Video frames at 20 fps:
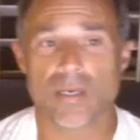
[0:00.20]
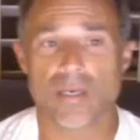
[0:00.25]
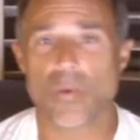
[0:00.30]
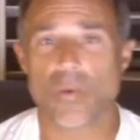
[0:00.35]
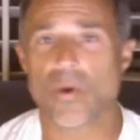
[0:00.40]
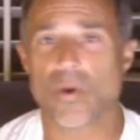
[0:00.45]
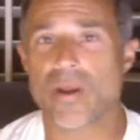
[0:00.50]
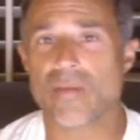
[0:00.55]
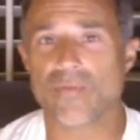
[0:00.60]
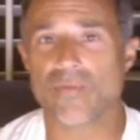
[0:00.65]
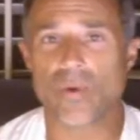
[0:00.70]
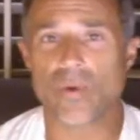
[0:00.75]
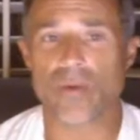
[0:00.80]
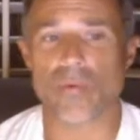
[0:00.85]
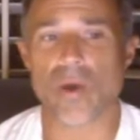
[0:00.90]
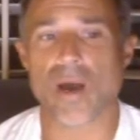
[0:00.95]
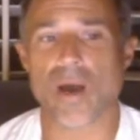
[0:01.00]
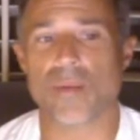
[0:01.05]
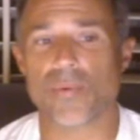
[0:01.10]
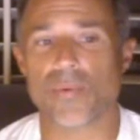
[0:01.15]
Good morning, everyone.
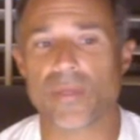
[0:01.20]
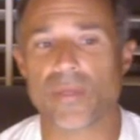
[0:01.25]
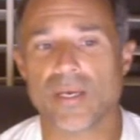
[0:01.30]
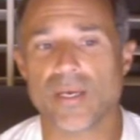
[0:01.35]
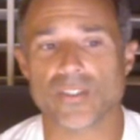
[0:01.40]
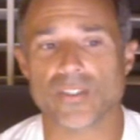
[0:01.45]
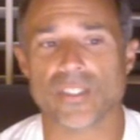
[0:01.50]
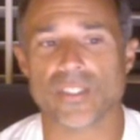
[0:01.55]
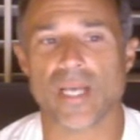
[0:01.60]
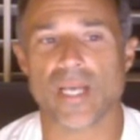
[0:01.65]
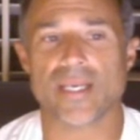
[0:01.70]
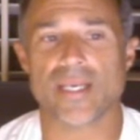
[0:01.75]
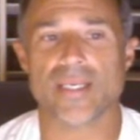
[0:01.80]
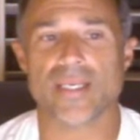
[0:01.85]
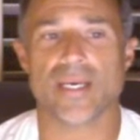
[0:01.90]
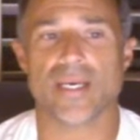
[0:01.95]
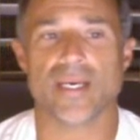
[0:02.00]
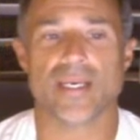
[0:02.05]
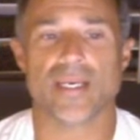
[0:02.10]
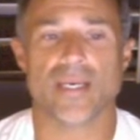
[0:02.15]
Rob with Health Sidekick.